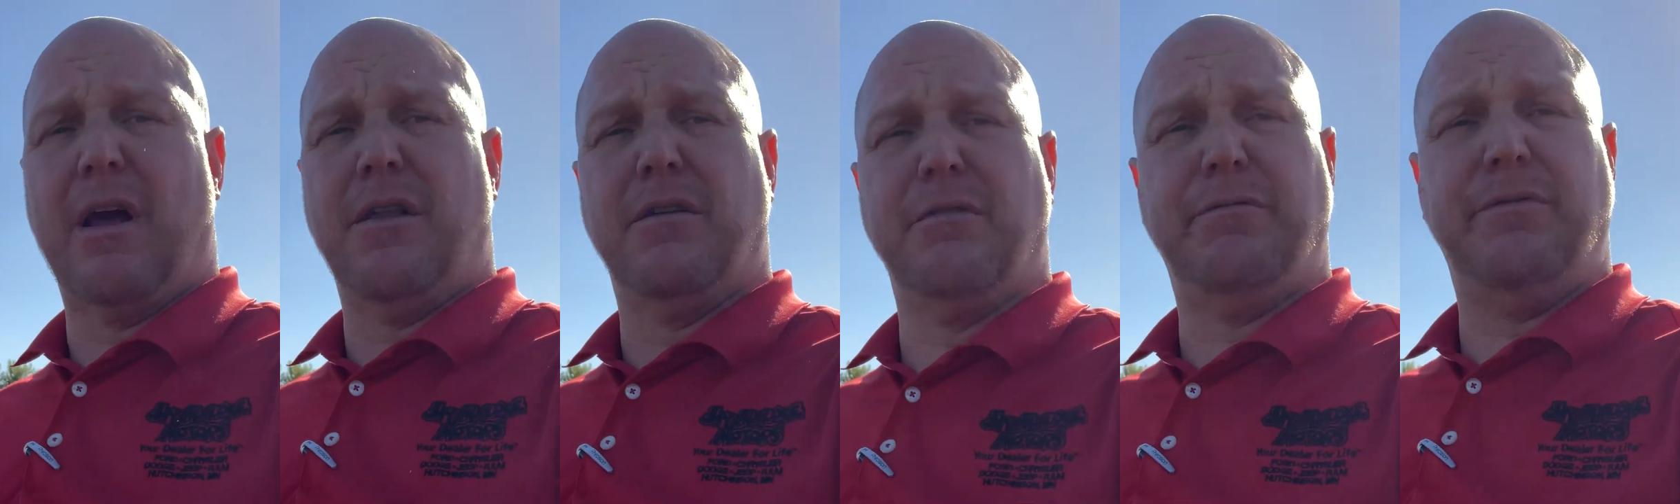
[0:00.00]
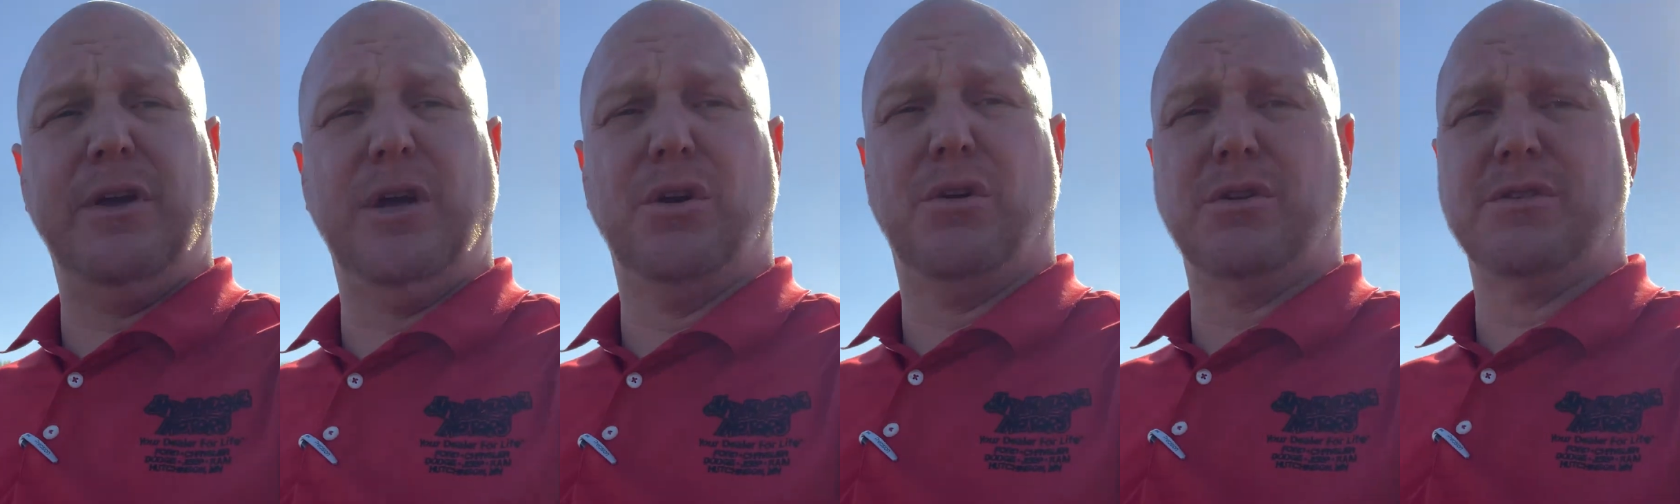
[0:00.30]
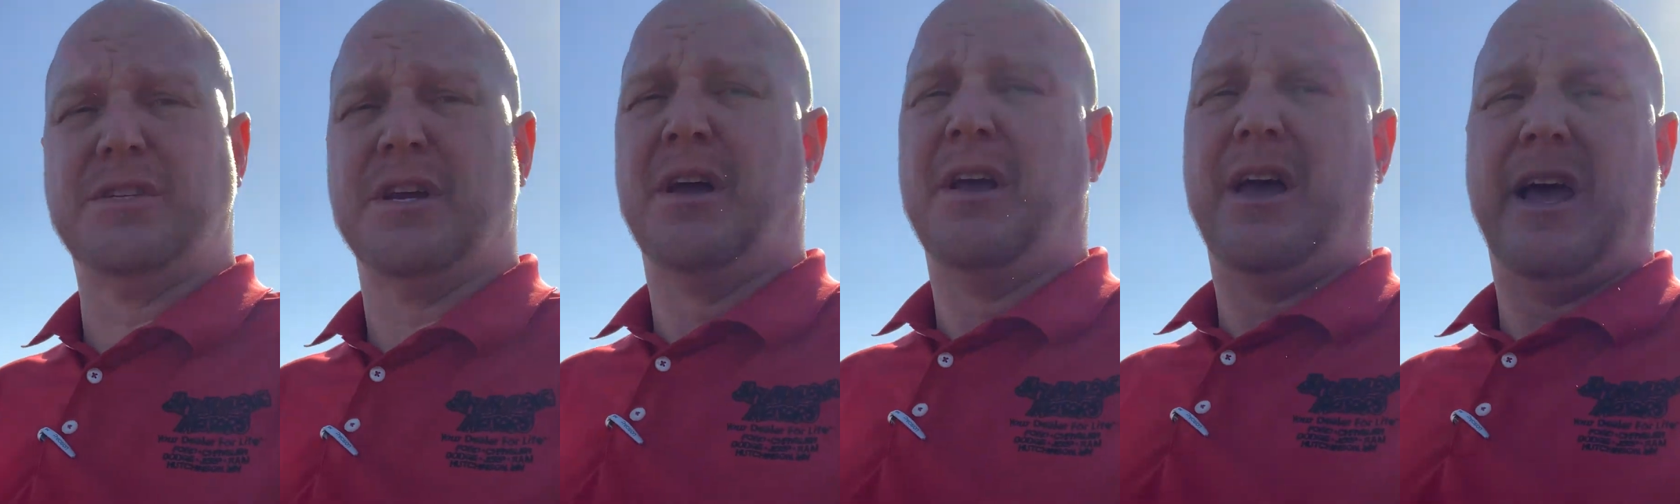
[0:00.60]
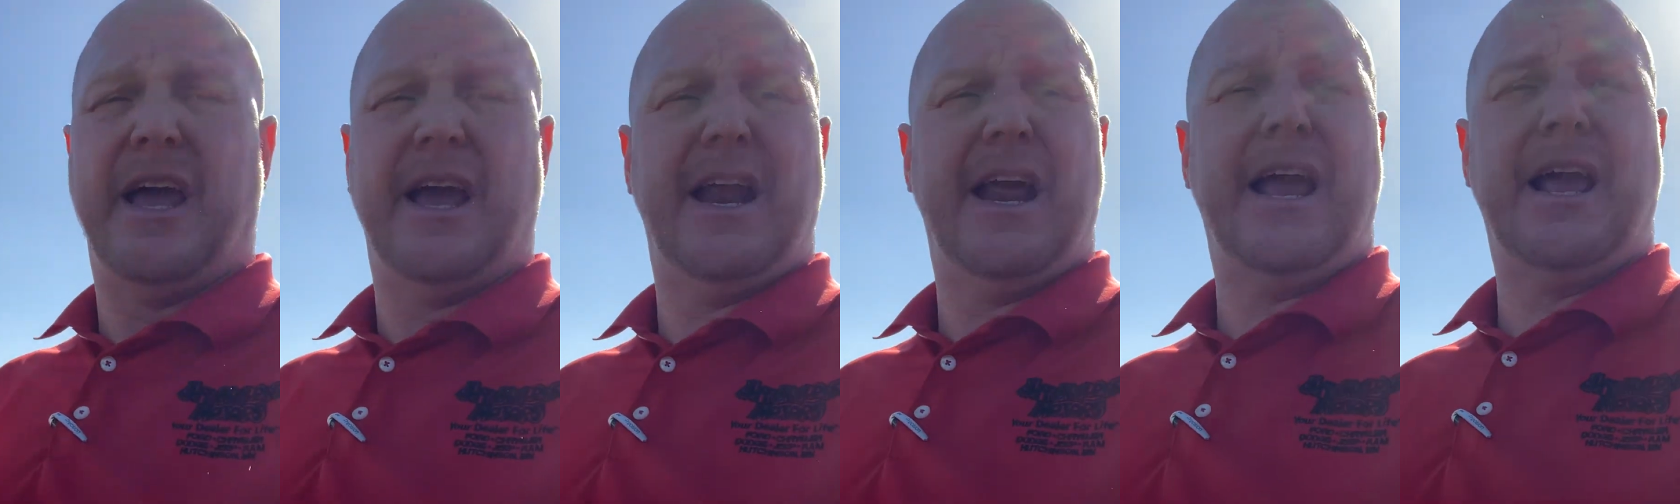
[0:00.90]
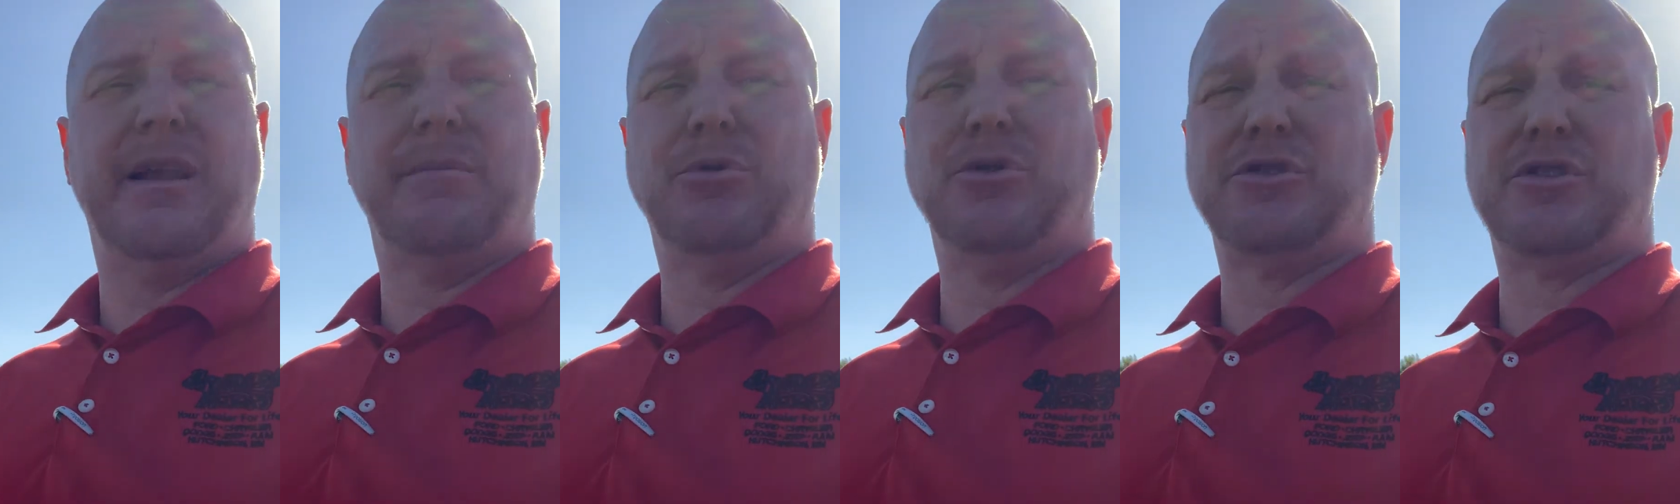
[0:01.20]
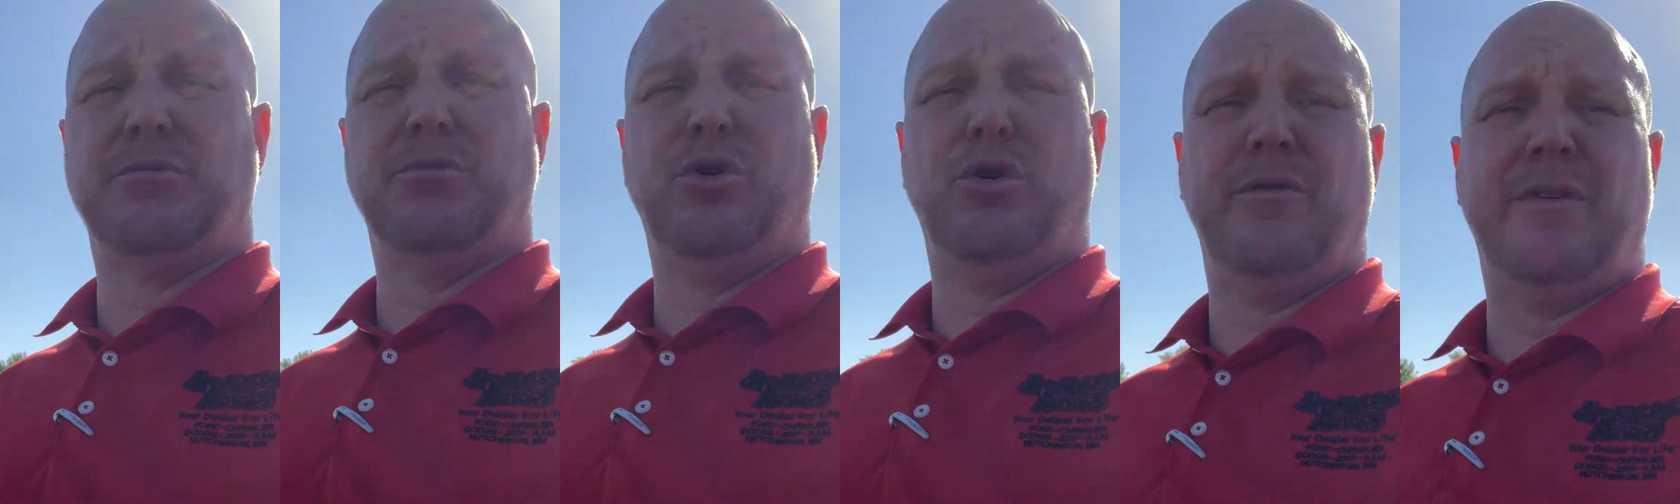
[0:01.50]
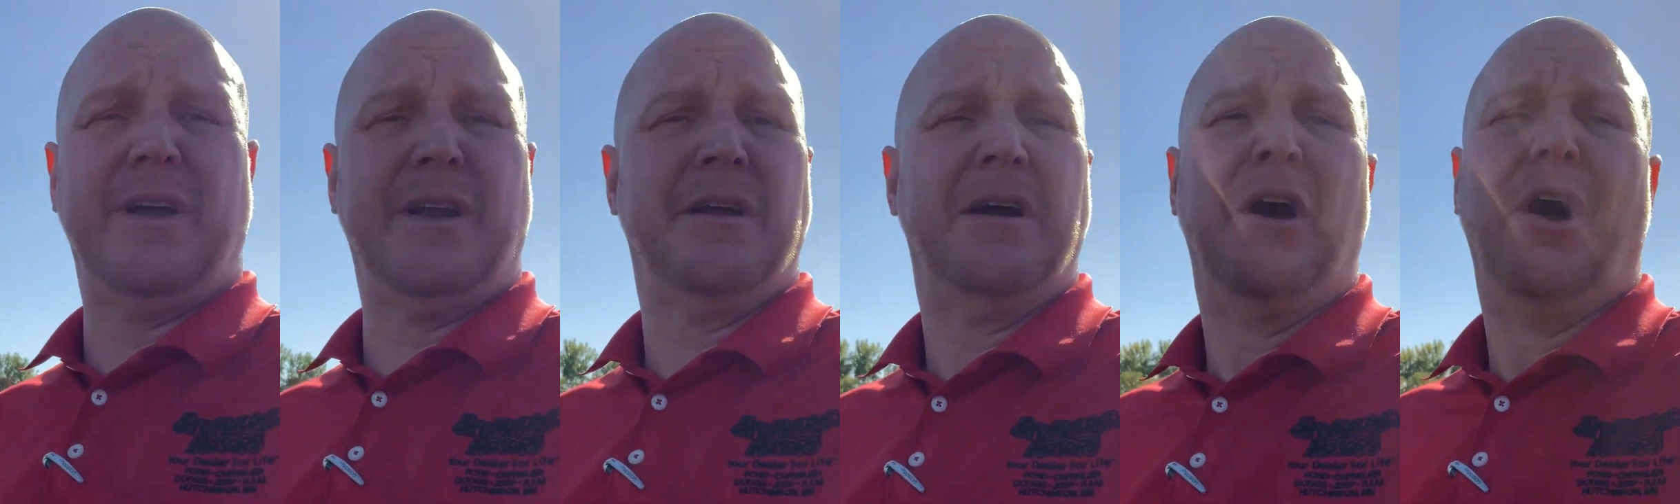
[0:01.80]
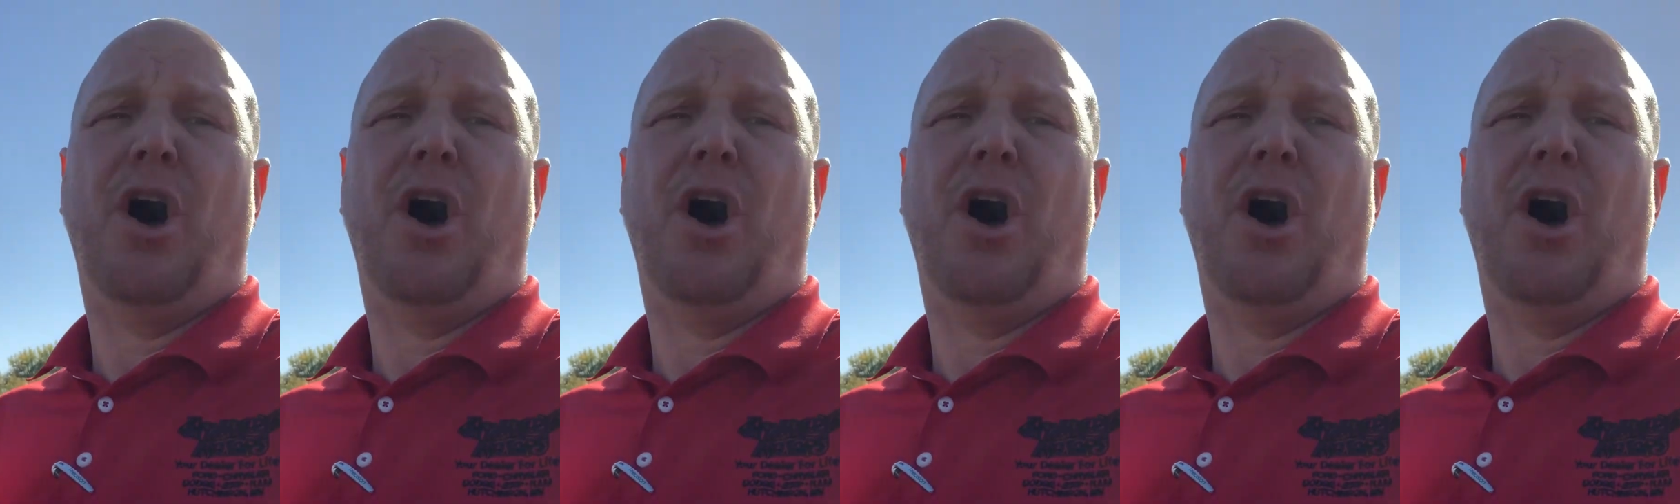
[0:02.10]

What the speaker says: the fields and animals are moving.